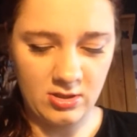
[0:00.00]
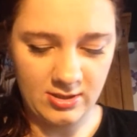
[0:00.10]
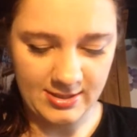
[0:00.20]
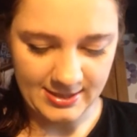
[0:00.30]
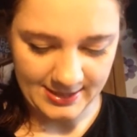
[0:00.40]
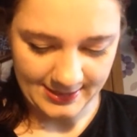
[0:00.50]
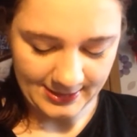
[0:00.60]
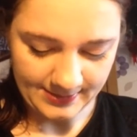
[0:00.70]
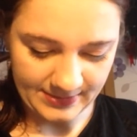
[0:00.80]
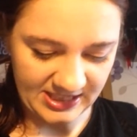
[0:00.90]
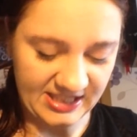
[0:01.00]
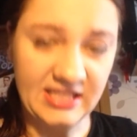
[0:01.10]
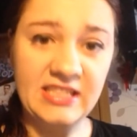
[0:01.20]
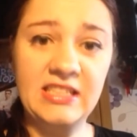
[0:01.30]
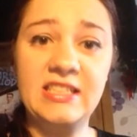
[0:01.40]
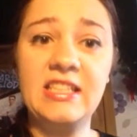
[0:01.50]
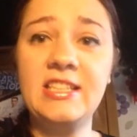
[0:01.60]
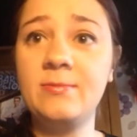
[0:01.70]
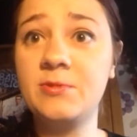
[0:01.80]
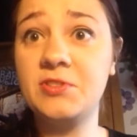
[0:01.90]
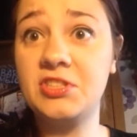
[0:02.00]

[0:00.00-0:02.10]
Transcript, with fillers: on her because that was